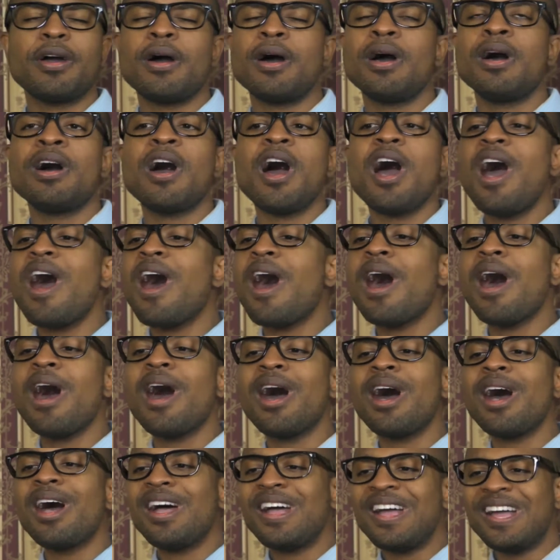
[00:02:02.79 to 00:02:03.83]

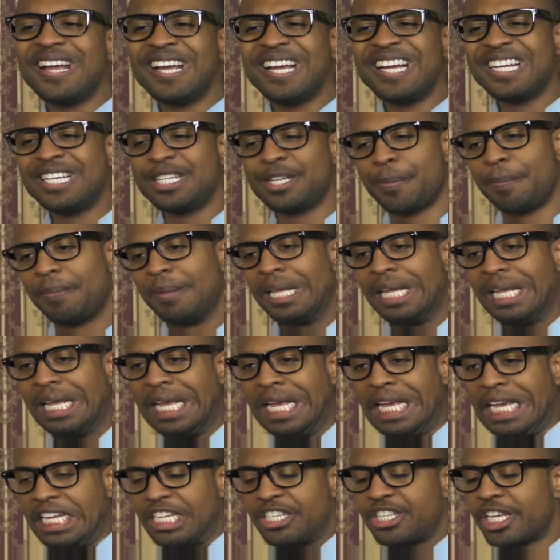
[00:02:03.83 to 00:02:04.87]
heart
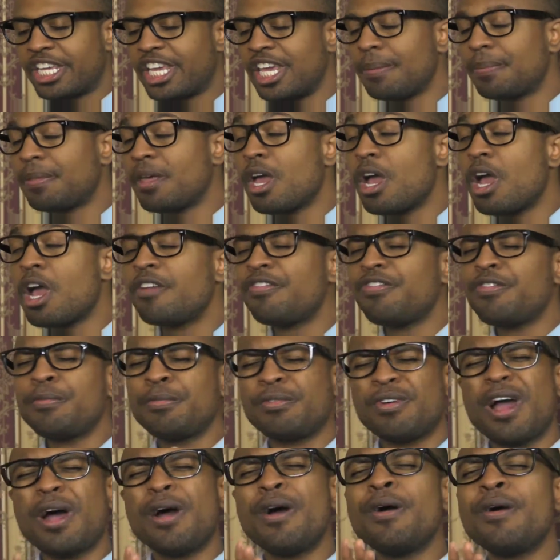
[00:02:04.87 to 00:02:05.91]
to keep the hurt
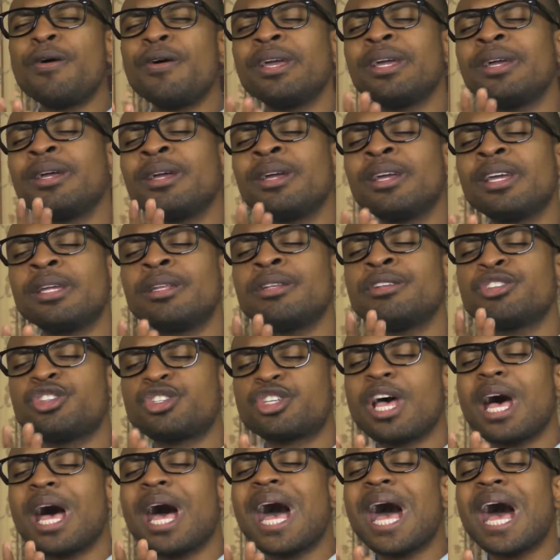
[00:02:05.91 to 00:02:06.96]
from growing
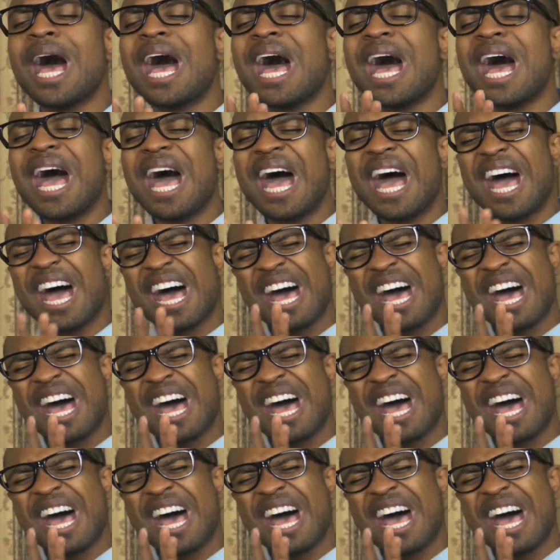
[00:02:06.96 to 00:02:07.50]
inside.